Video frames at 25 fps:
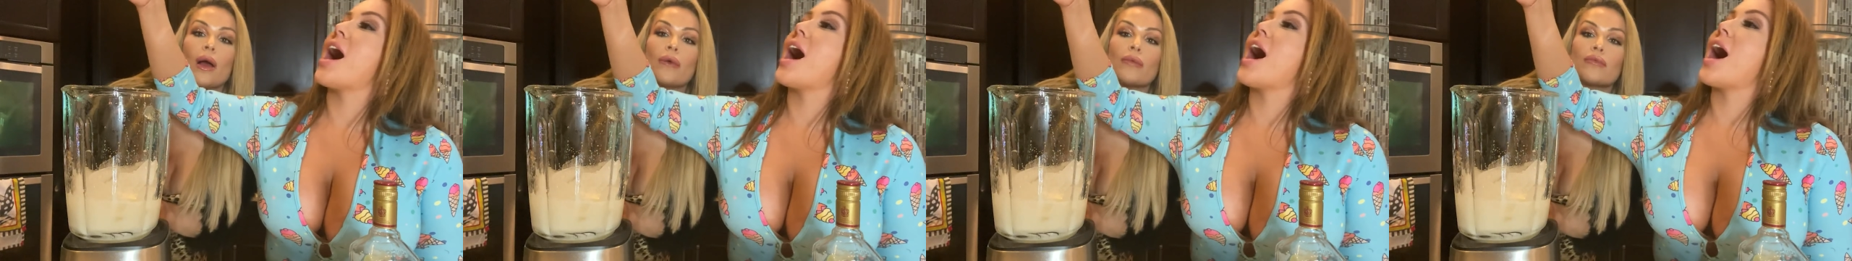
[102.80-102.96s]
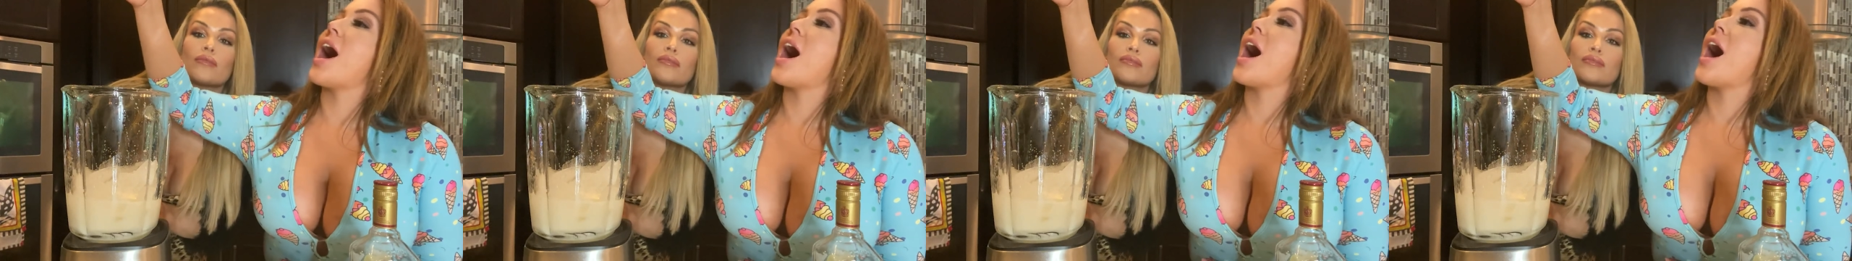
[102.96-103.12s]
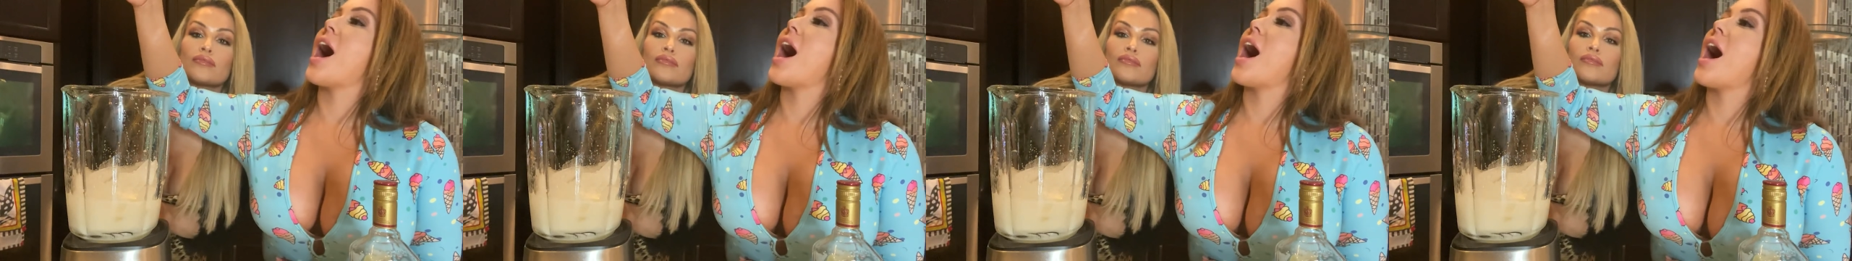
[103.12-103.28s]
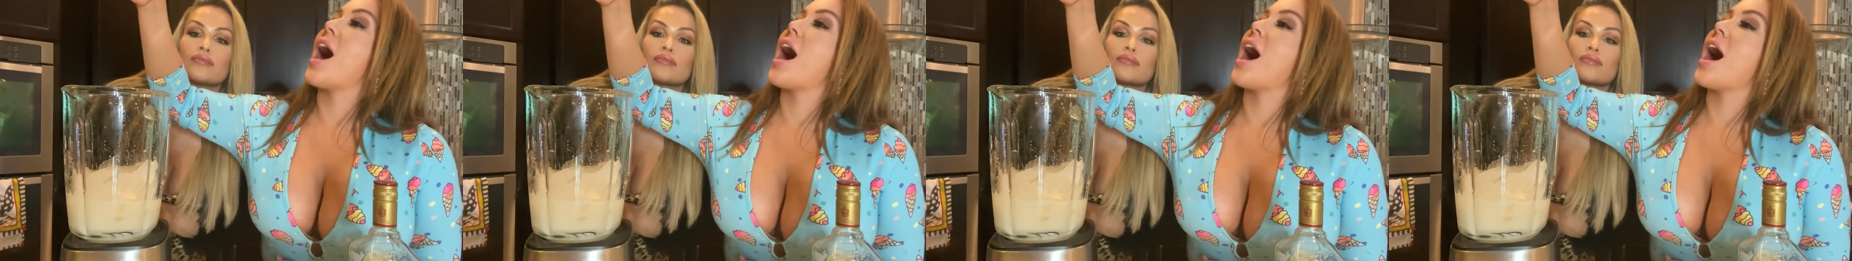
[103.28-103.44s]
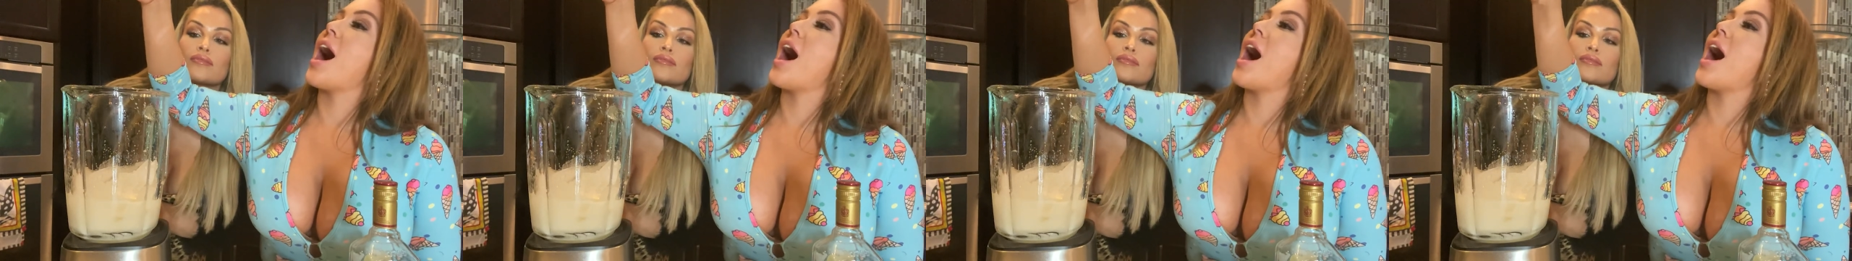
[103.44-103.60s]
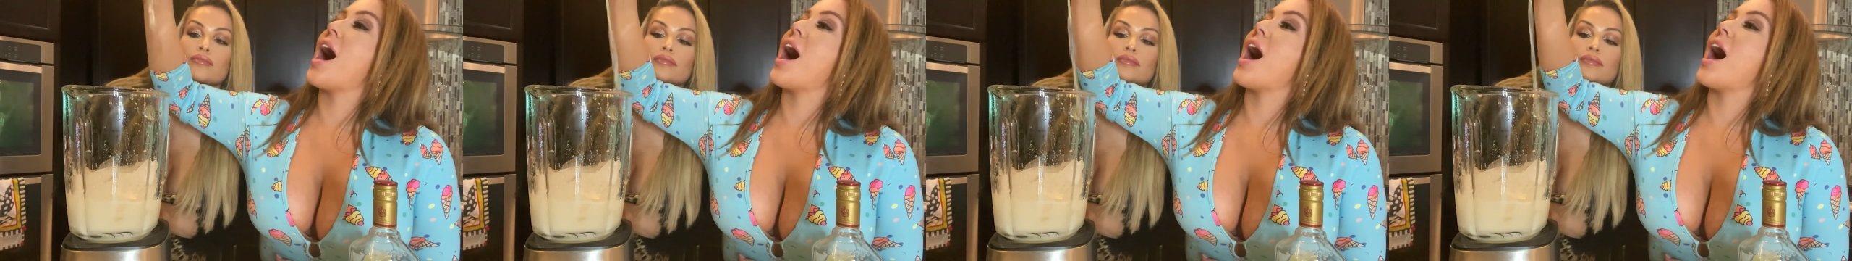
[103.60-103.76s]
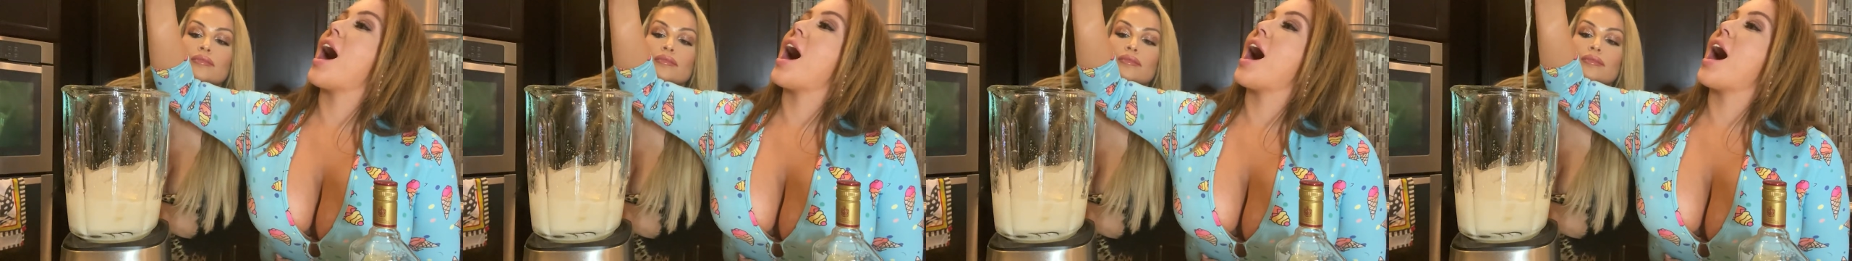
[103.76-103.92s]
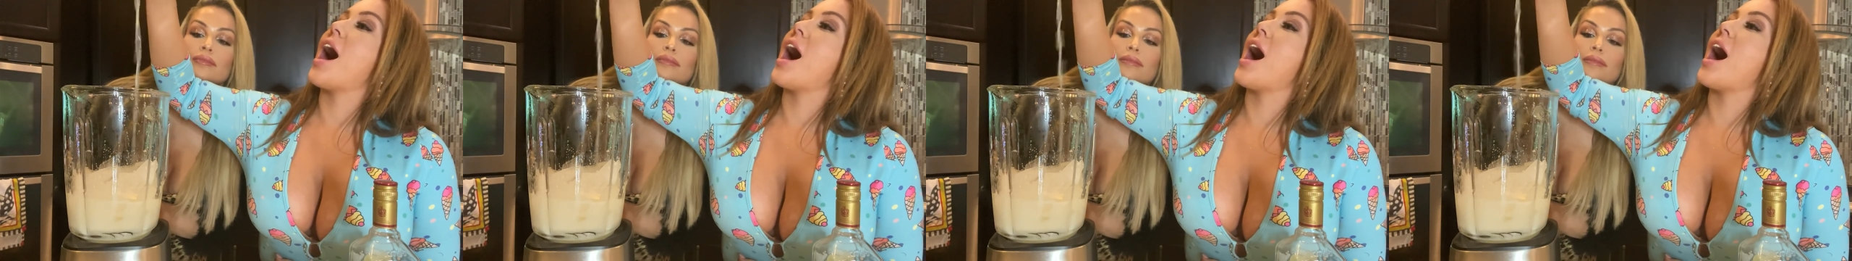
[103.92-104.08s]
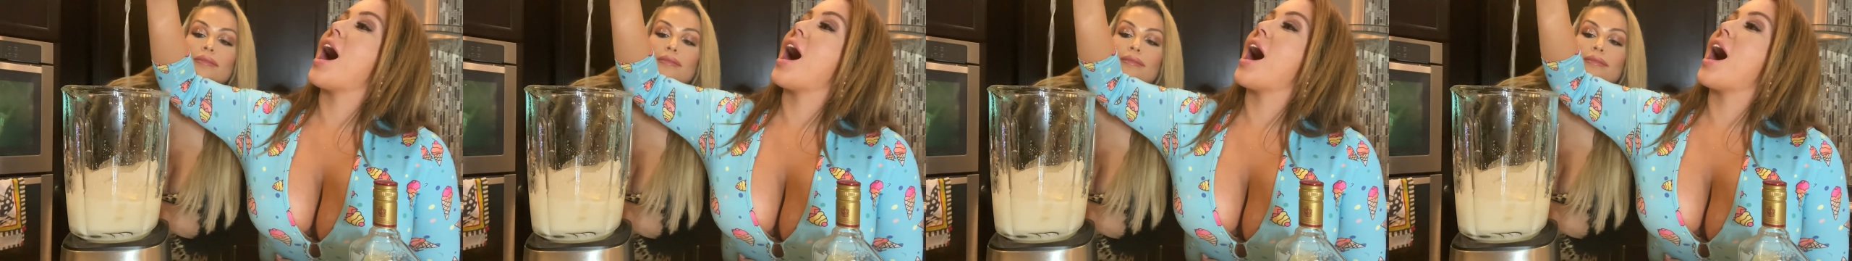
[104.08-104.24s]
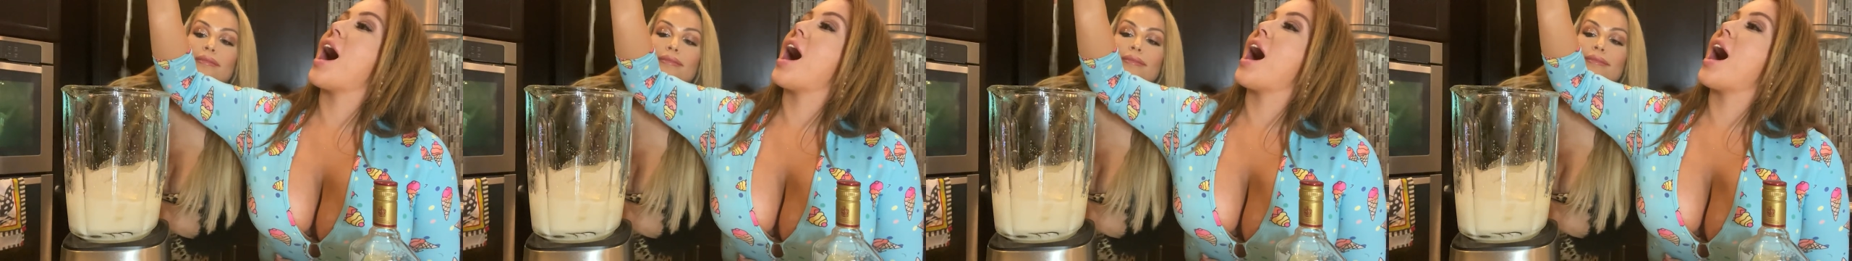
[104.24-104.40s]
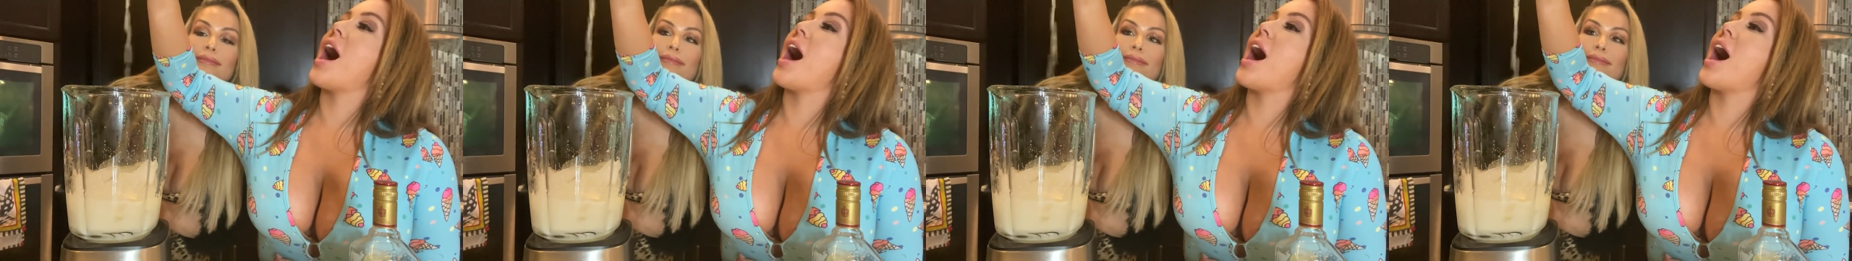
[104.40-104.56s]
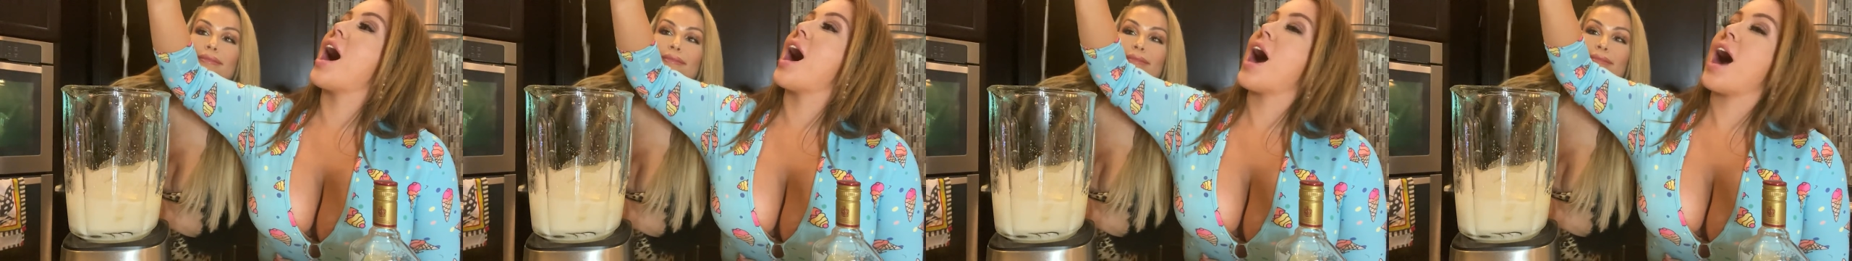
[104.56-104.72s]

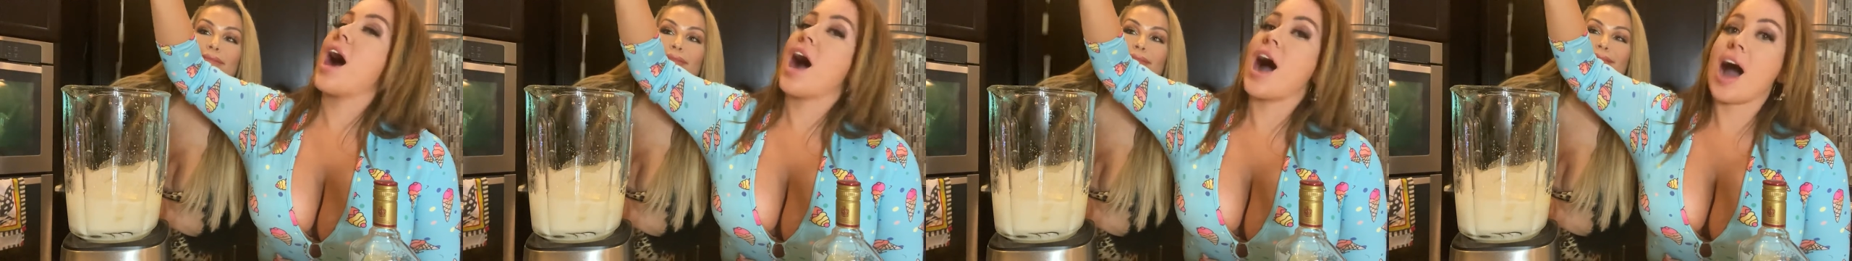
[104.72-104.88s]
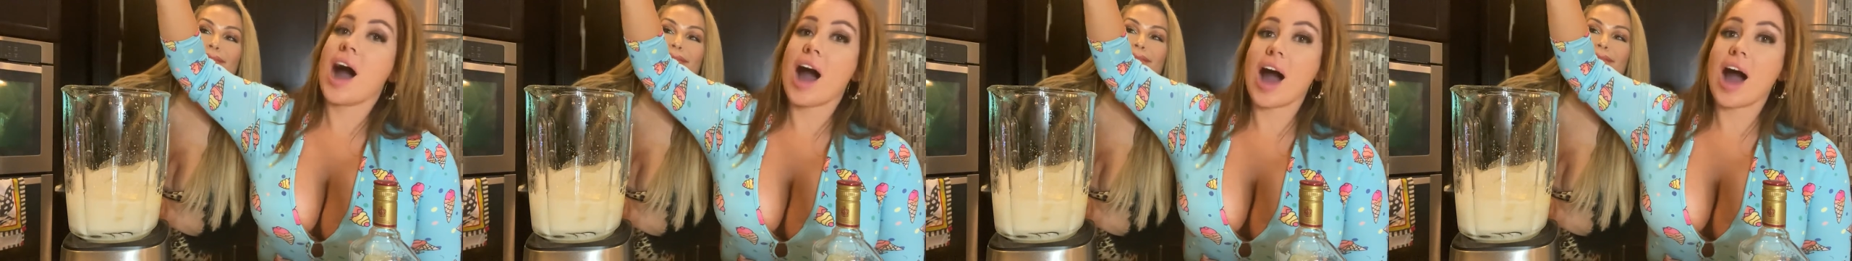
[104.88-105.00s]
No one is speaking in this clip.